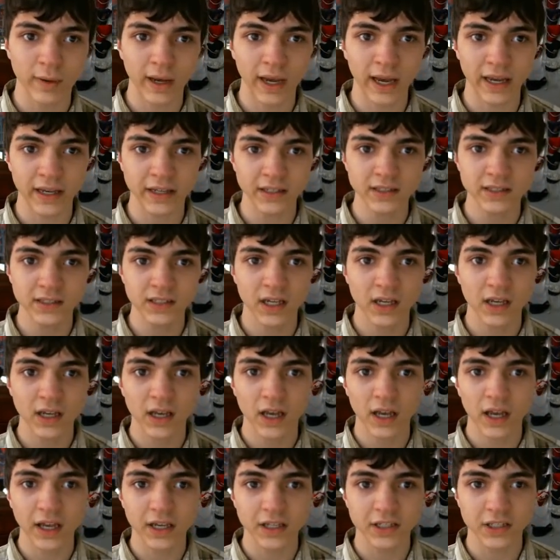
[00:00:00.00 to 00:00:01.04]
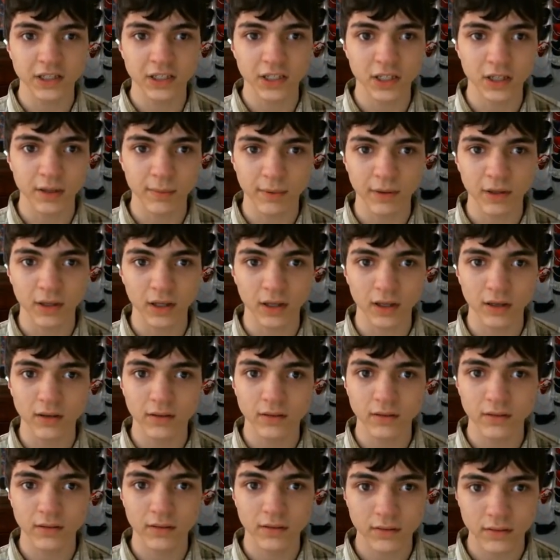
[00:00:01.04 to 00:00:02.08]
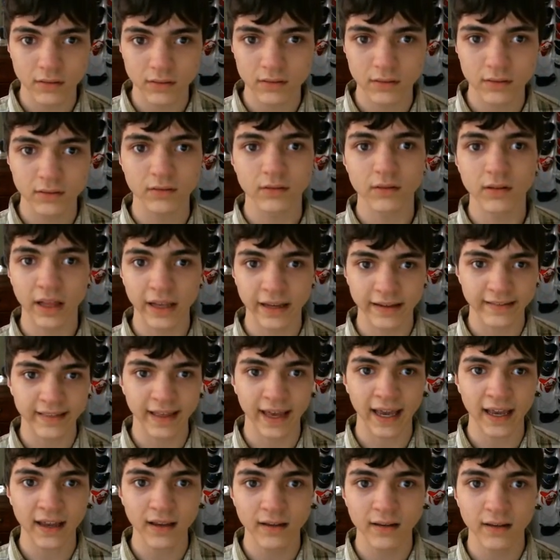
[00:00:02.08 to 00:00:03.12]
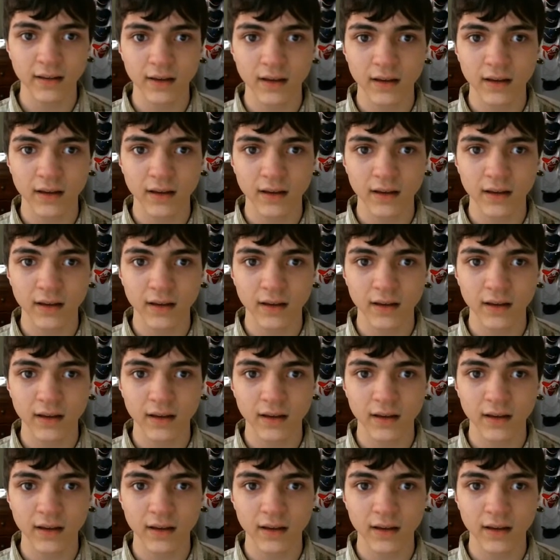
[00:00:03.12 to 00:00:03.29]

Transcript: hides. HTTP, like that.